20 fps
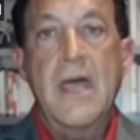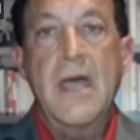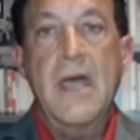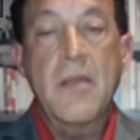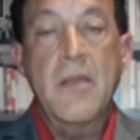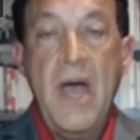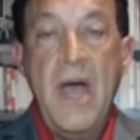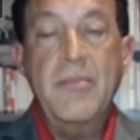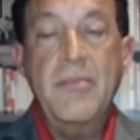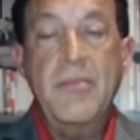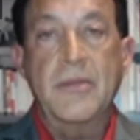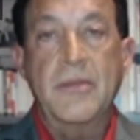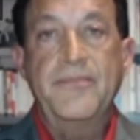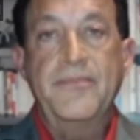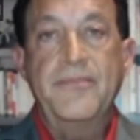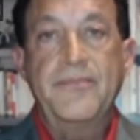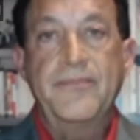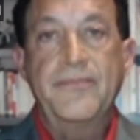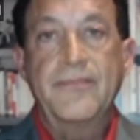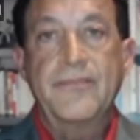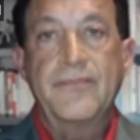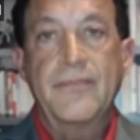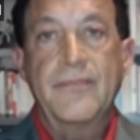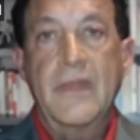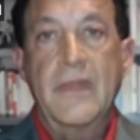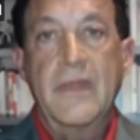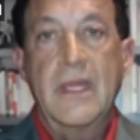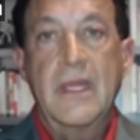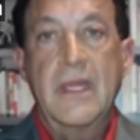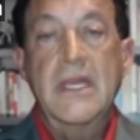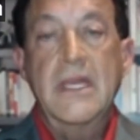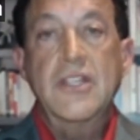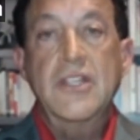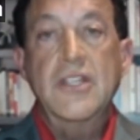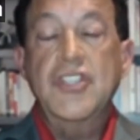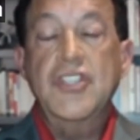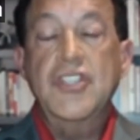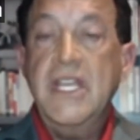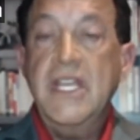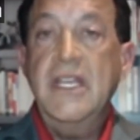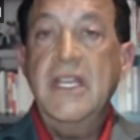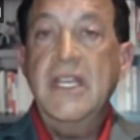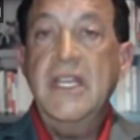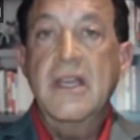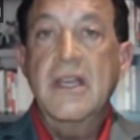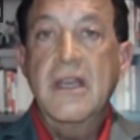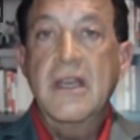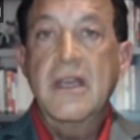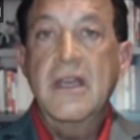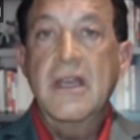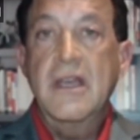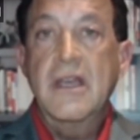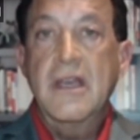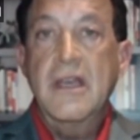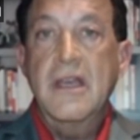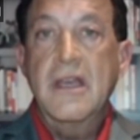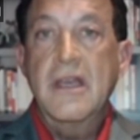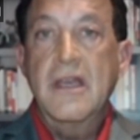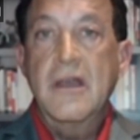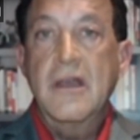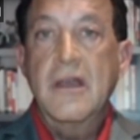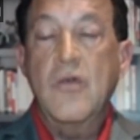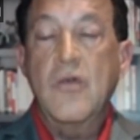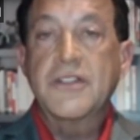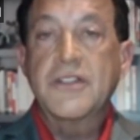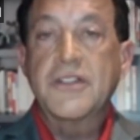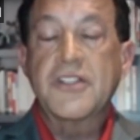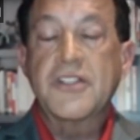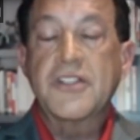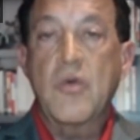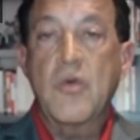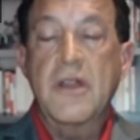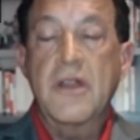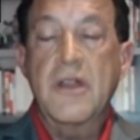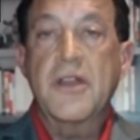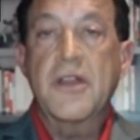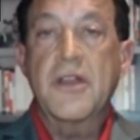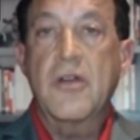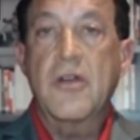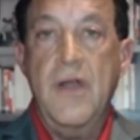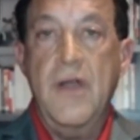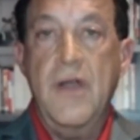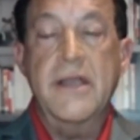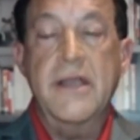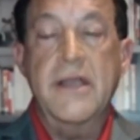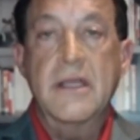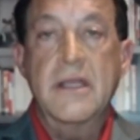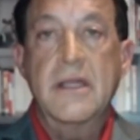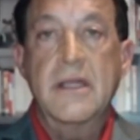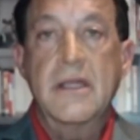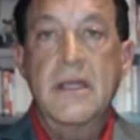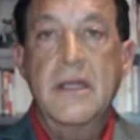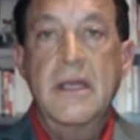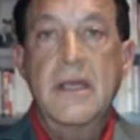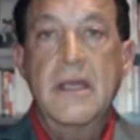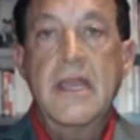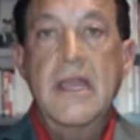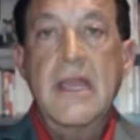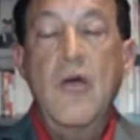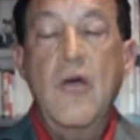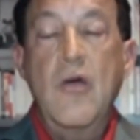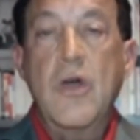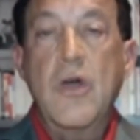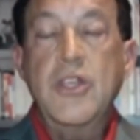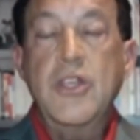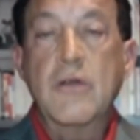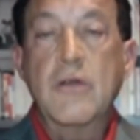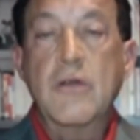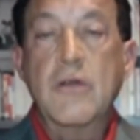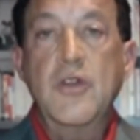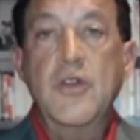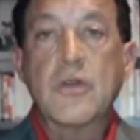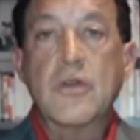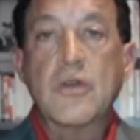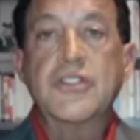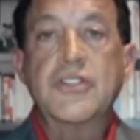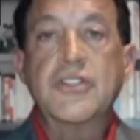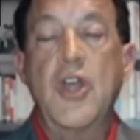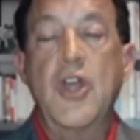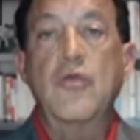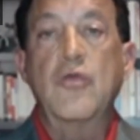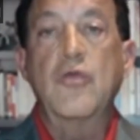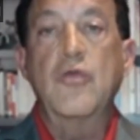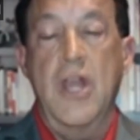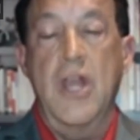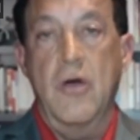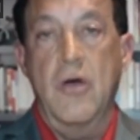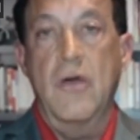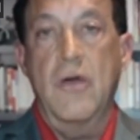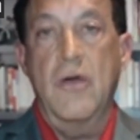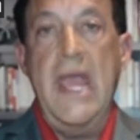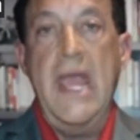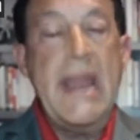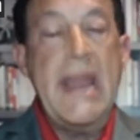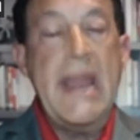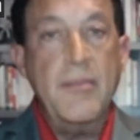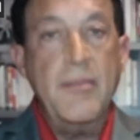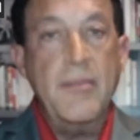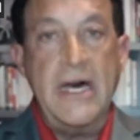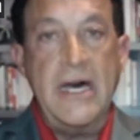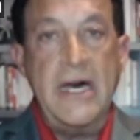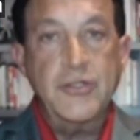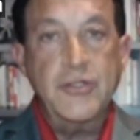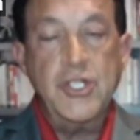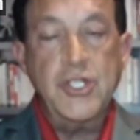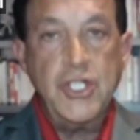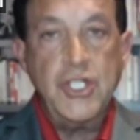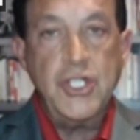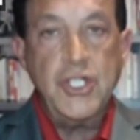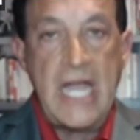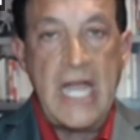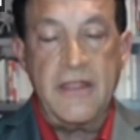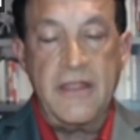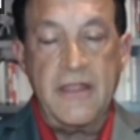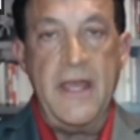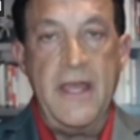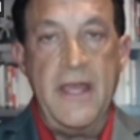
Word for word: on a Bible. She wants to swear on the Quran. What your viewers don't know, and I'm about to shock